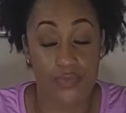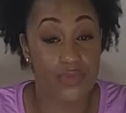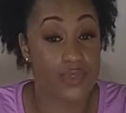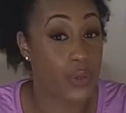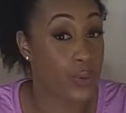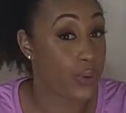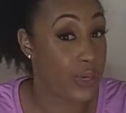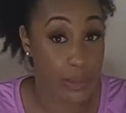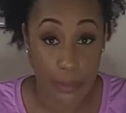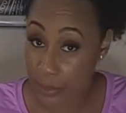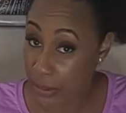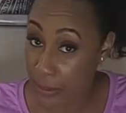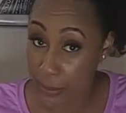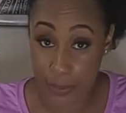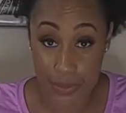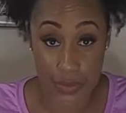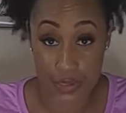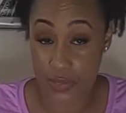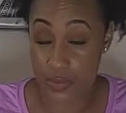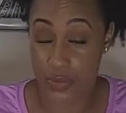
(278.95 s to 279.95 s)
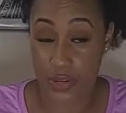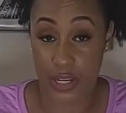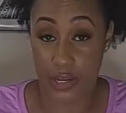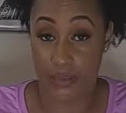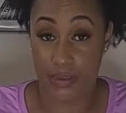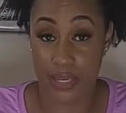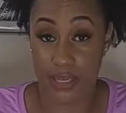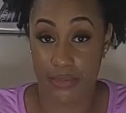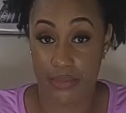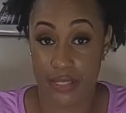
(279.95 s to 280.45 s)
don't get bumpers for your
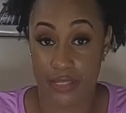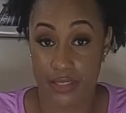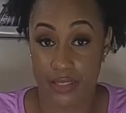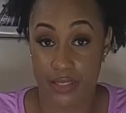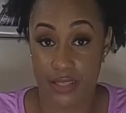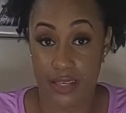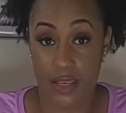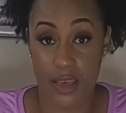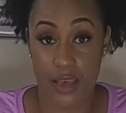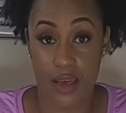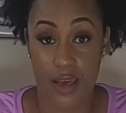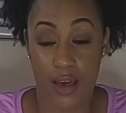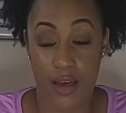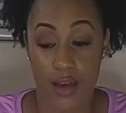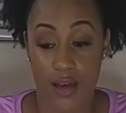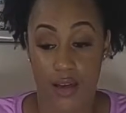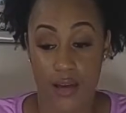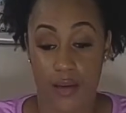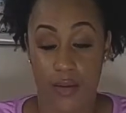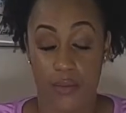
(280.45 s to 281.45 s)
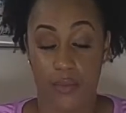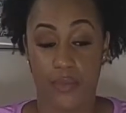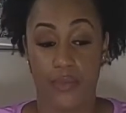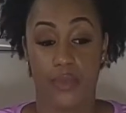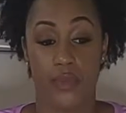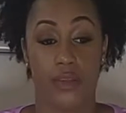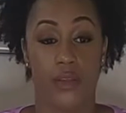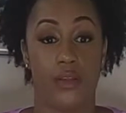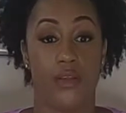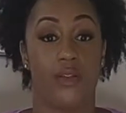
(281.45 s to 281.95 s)
babies.
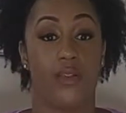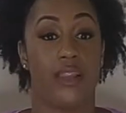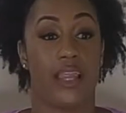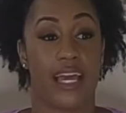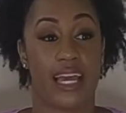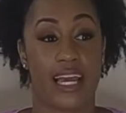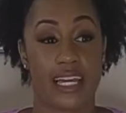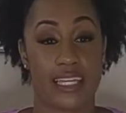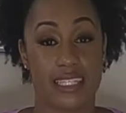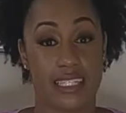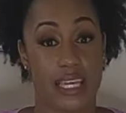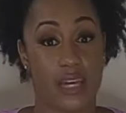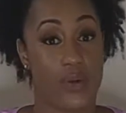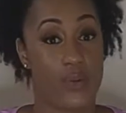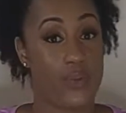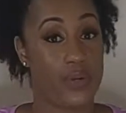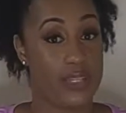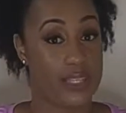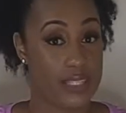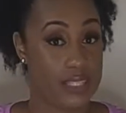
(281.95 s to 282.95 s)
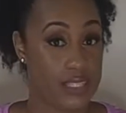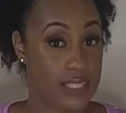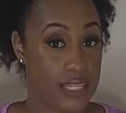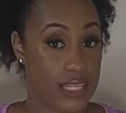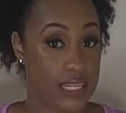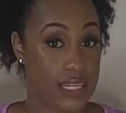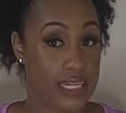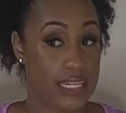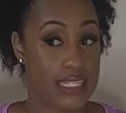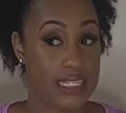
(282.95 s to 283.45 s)
Like I said, with
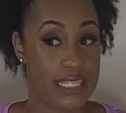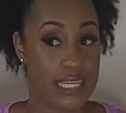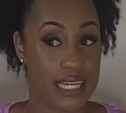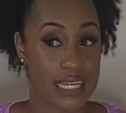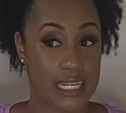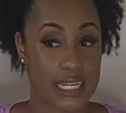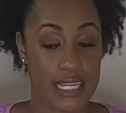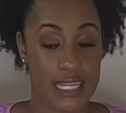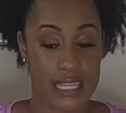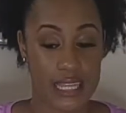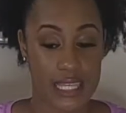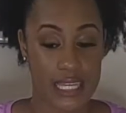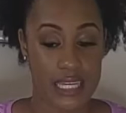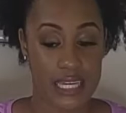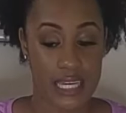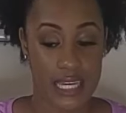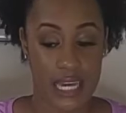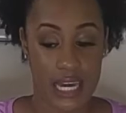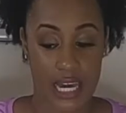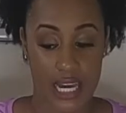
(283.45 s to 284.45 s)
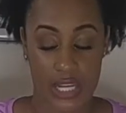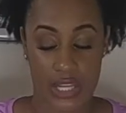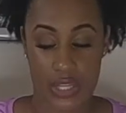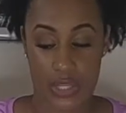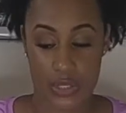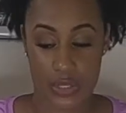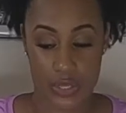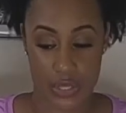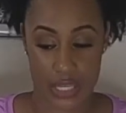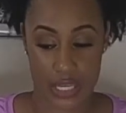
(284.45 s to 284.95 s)
SIDS, anything
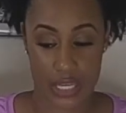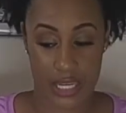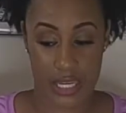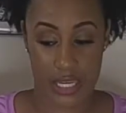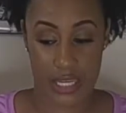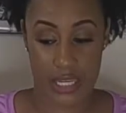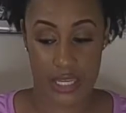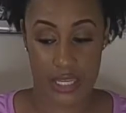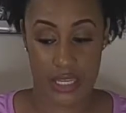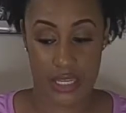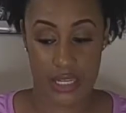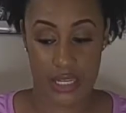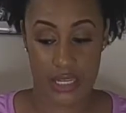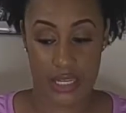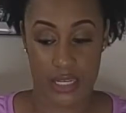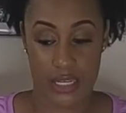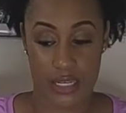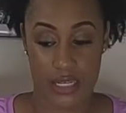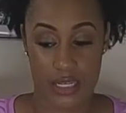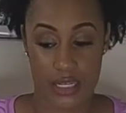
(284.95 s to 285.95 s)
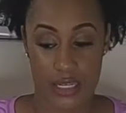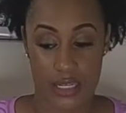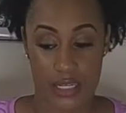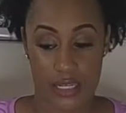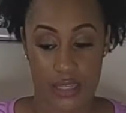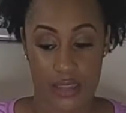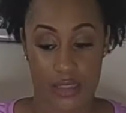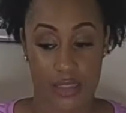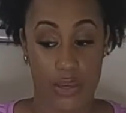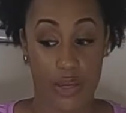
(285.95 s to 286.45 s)
other than
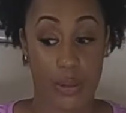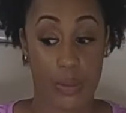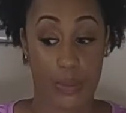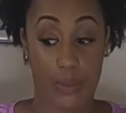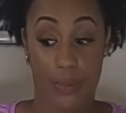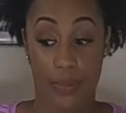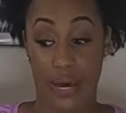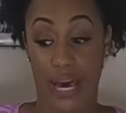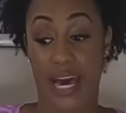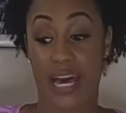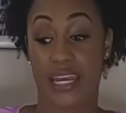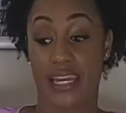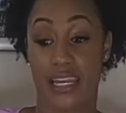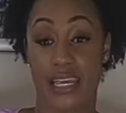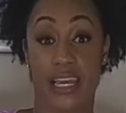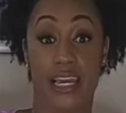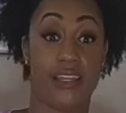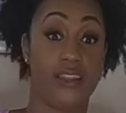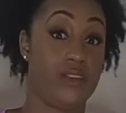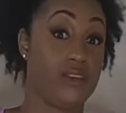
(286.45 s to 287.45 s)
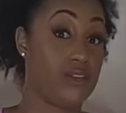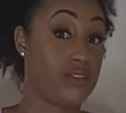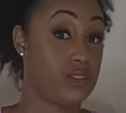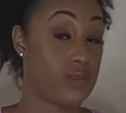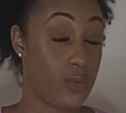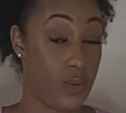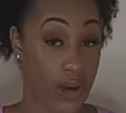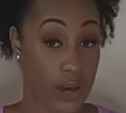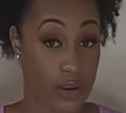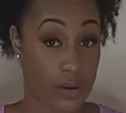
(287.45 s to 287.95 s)
their body and their
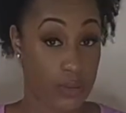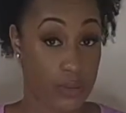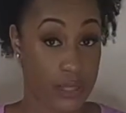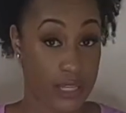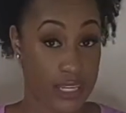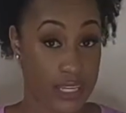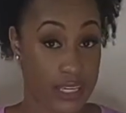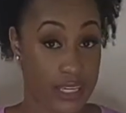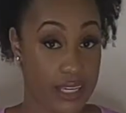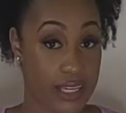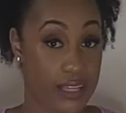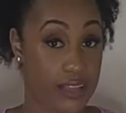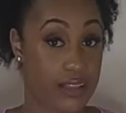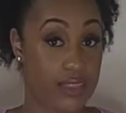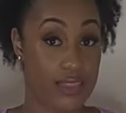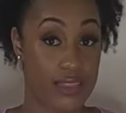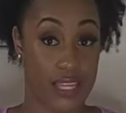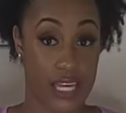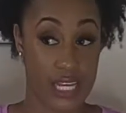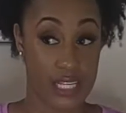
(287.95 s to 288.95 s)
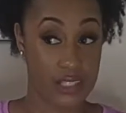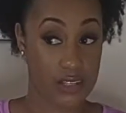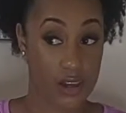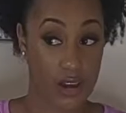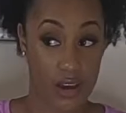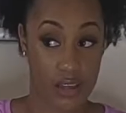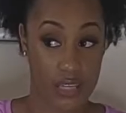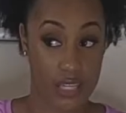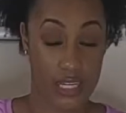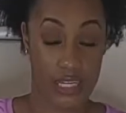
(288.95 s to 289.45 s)
swaddle blanket, that's
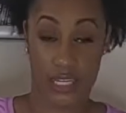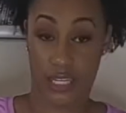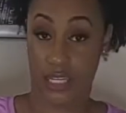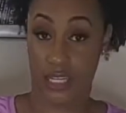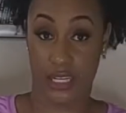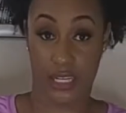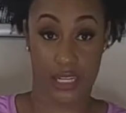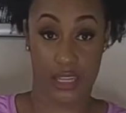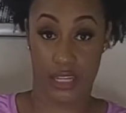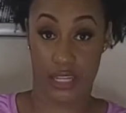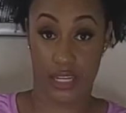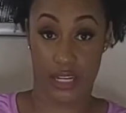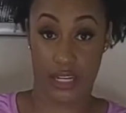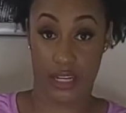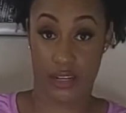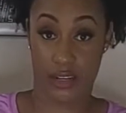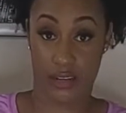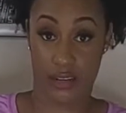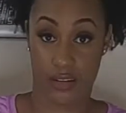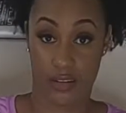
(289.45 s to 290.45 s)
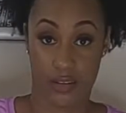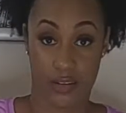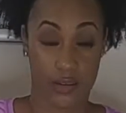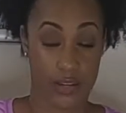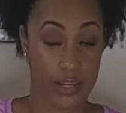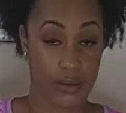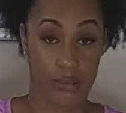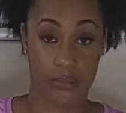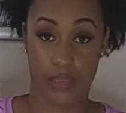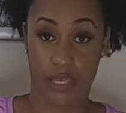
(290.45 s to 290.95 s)
all they need in their
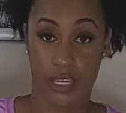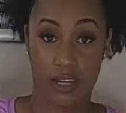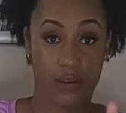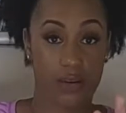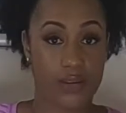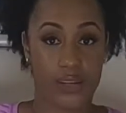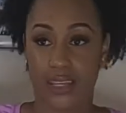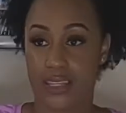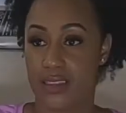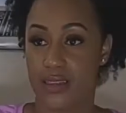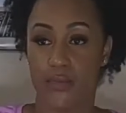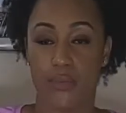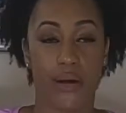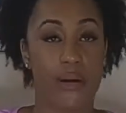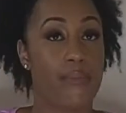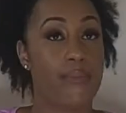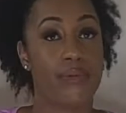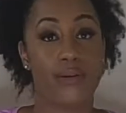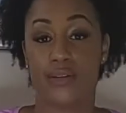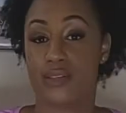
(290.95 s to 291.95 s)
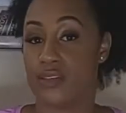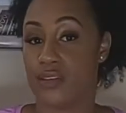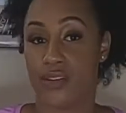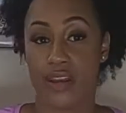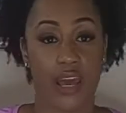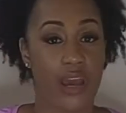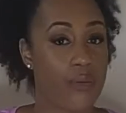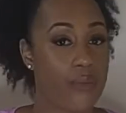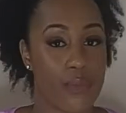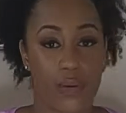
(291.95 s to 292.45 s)
crib. They don't need the bumpers. They're
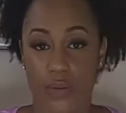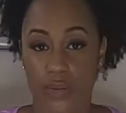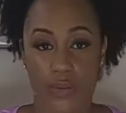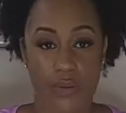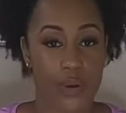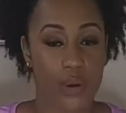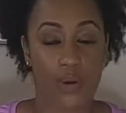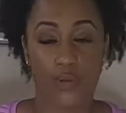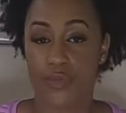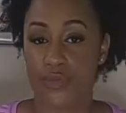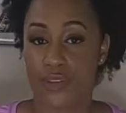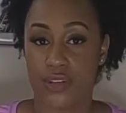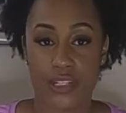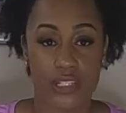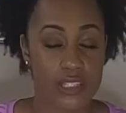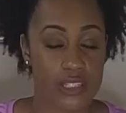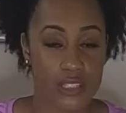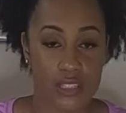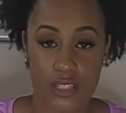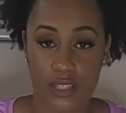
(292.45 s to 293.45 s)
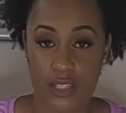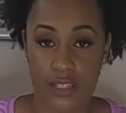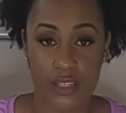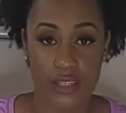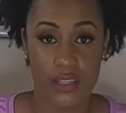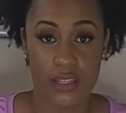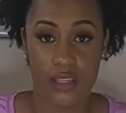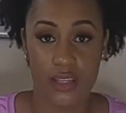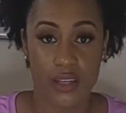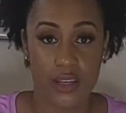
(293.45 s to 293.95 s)
not rolling over onto the